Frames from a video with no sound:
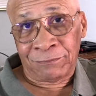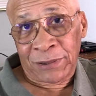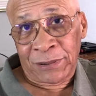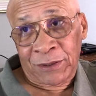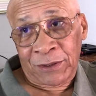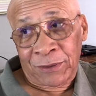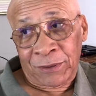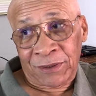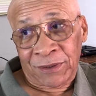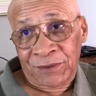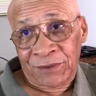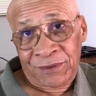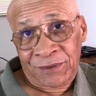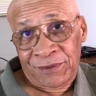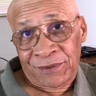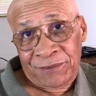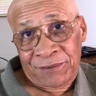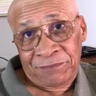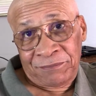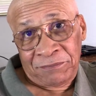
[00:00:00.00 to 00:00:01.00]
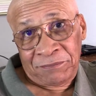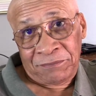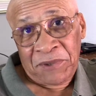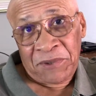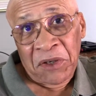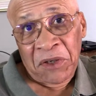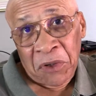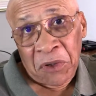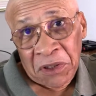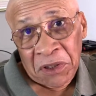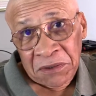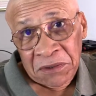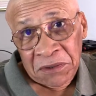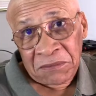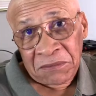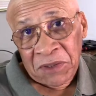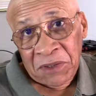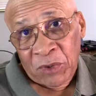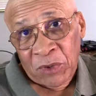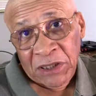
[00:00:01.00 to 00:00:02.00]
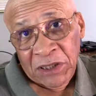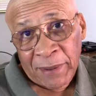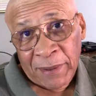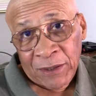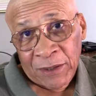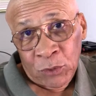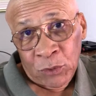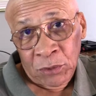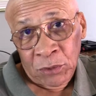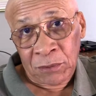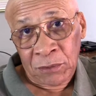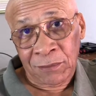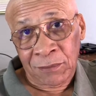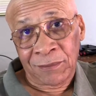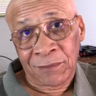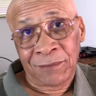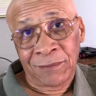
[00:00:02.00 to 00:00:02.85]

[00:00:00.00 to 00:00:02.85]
because he could. He was a makout.